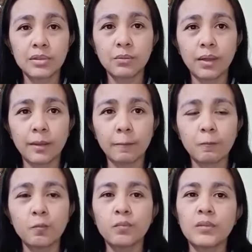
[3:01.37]
times a week.
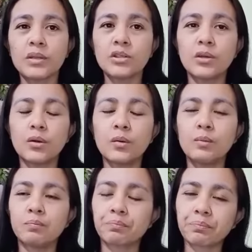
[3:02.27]

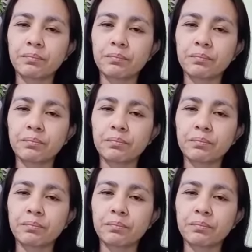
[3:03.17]
So